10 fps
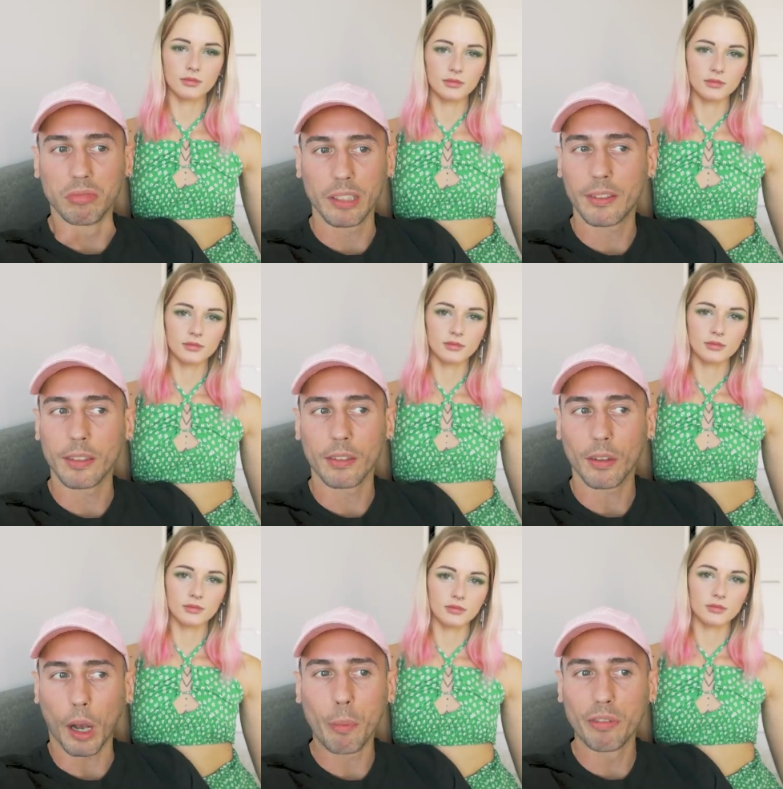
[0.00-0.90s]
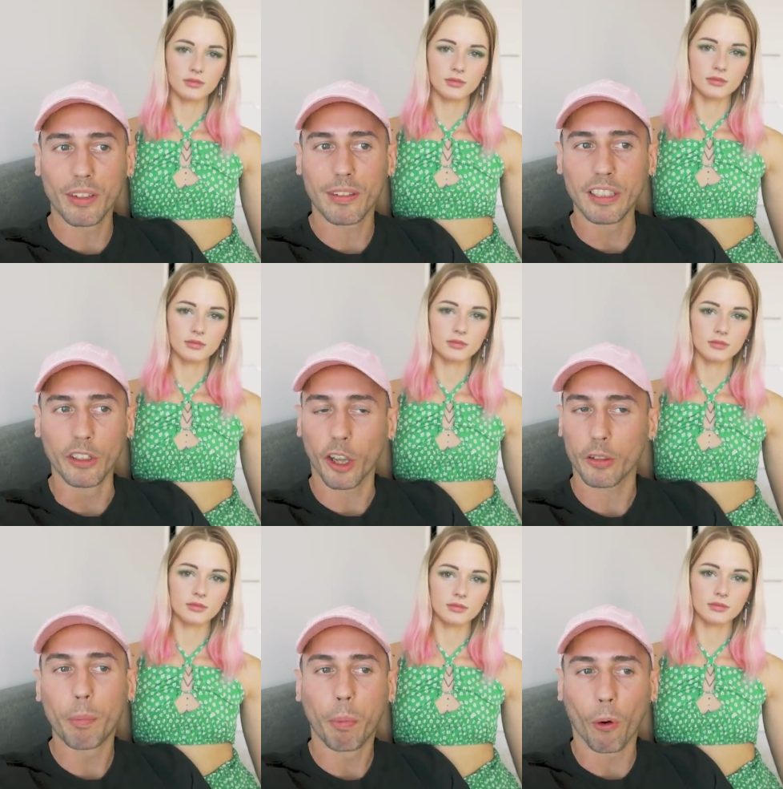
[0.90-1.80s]
Speaker 1: this is obviously
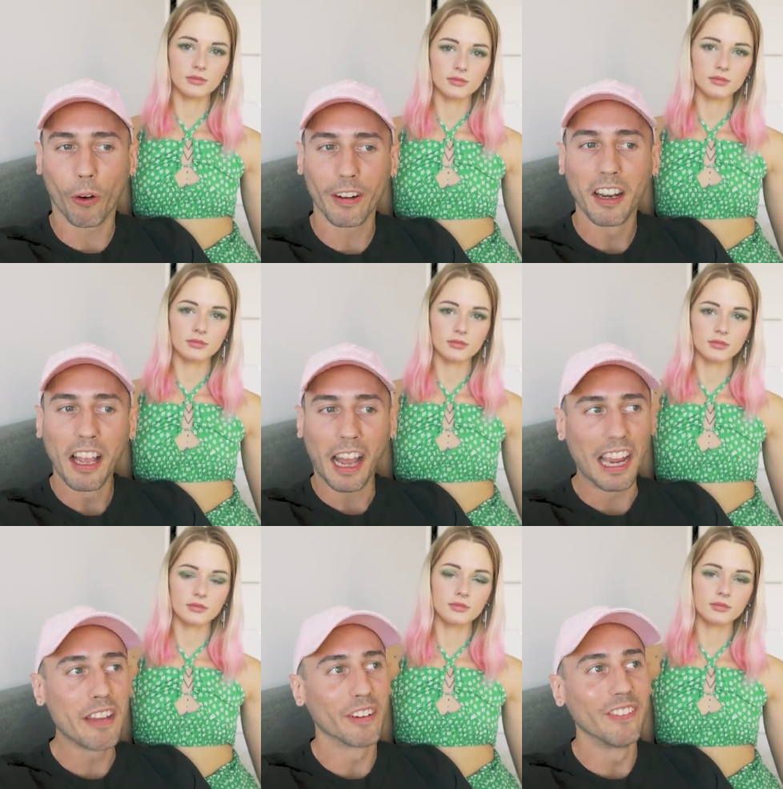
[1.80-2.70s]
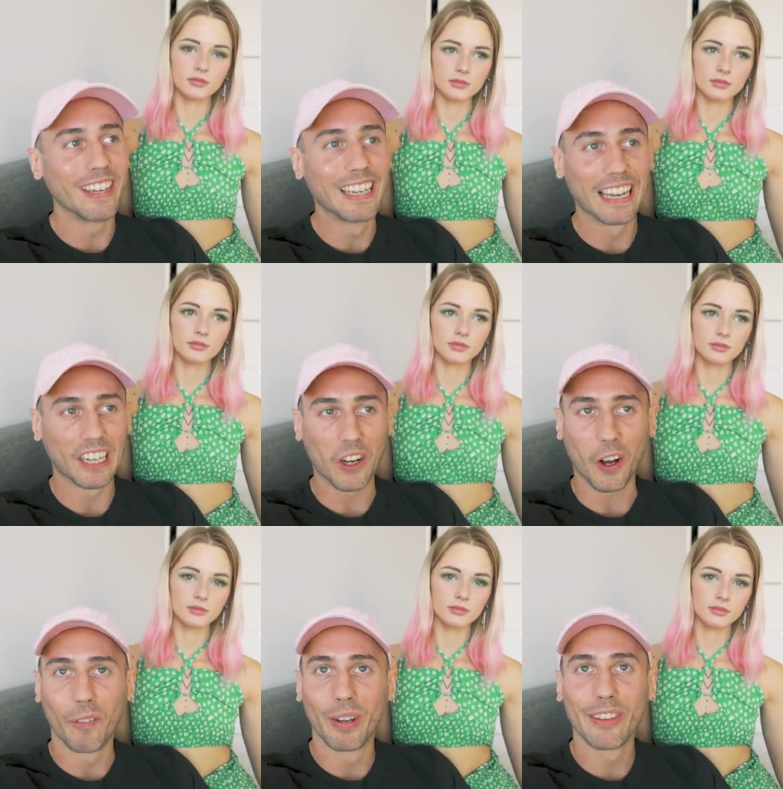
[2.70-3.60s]
not porn. I even made like a
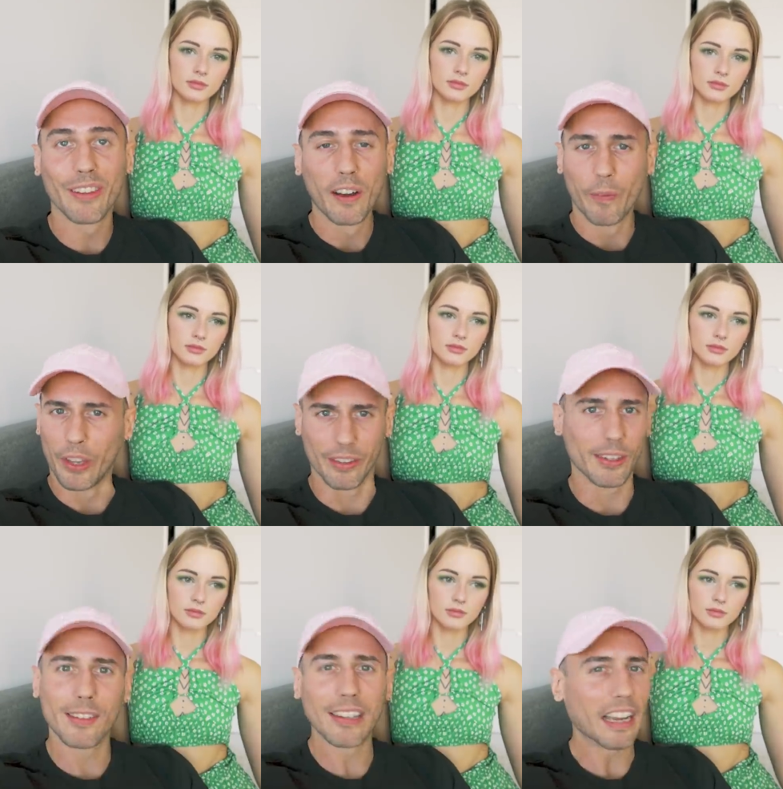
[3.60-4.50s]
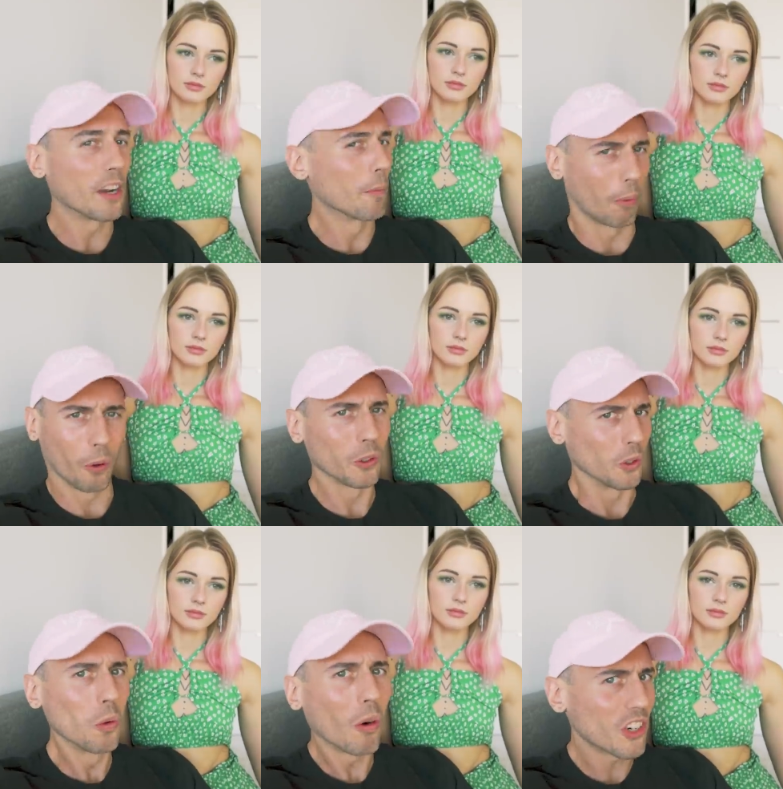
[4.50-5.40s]
comment, is this the kind of porn
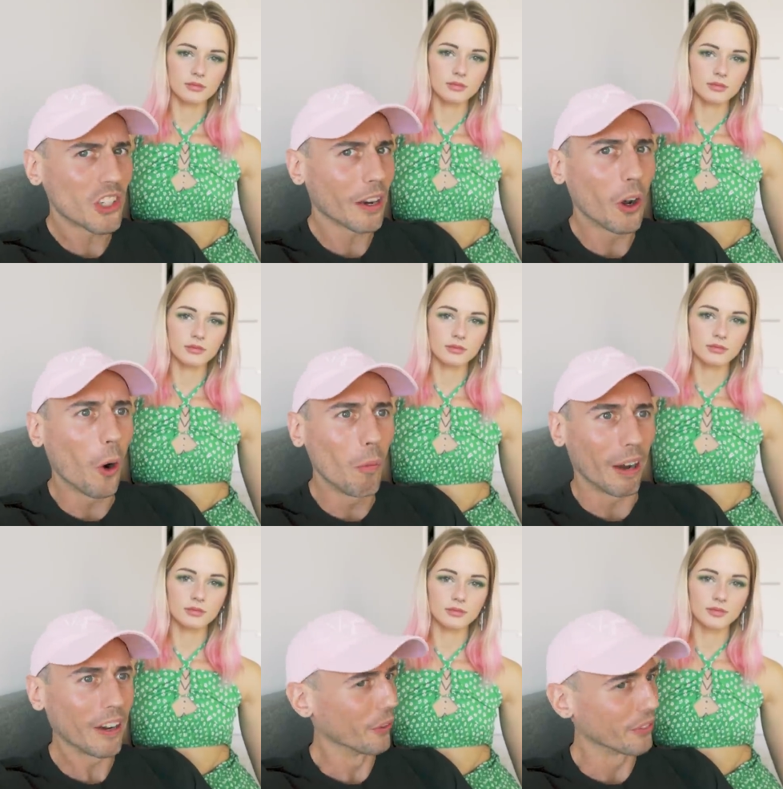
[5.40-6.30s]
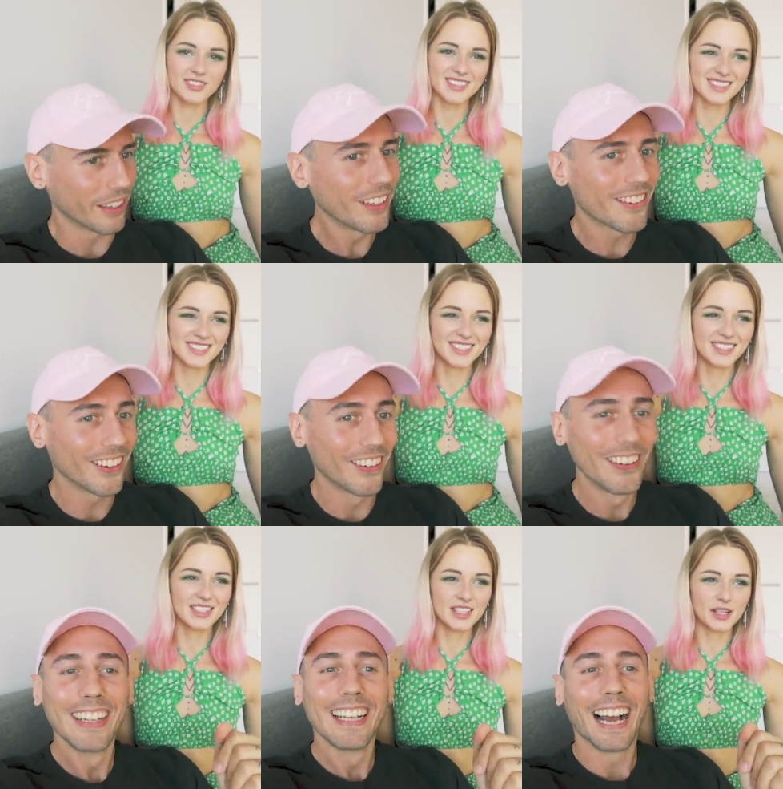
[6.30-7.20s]
you watch at home? I don't think so.
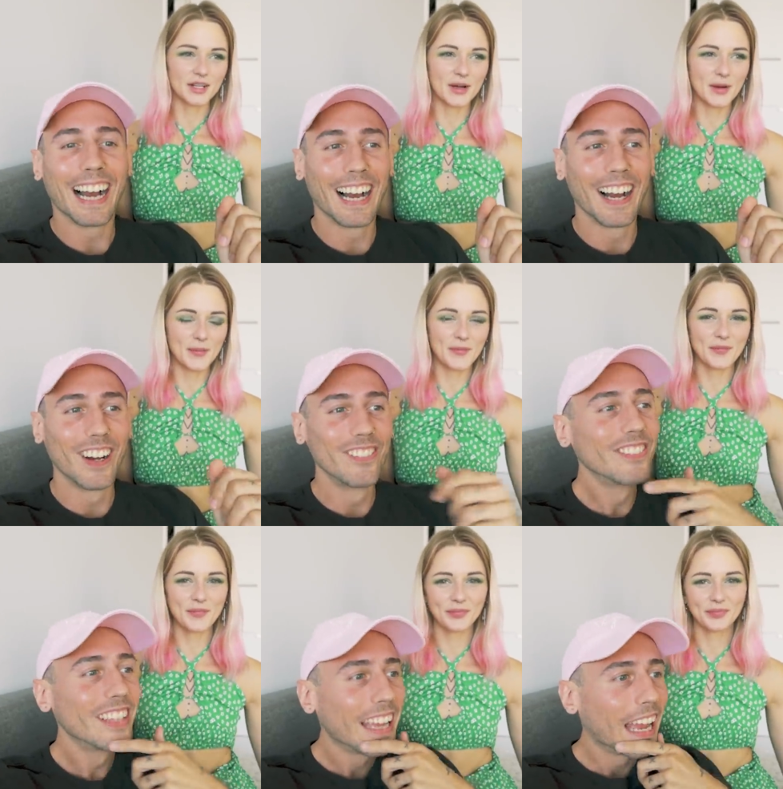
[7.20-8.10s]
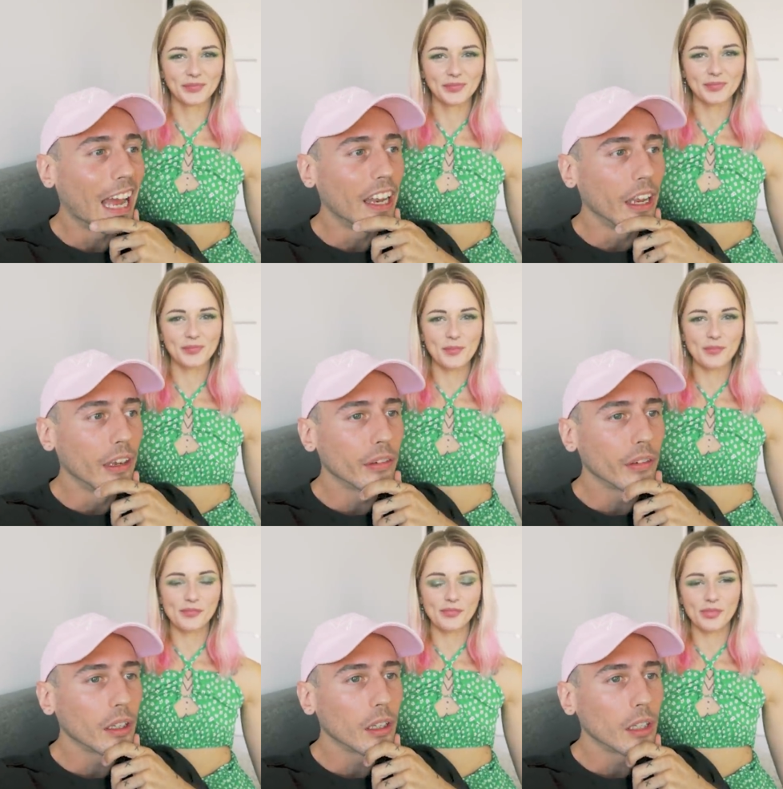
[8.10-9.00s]
Um, and then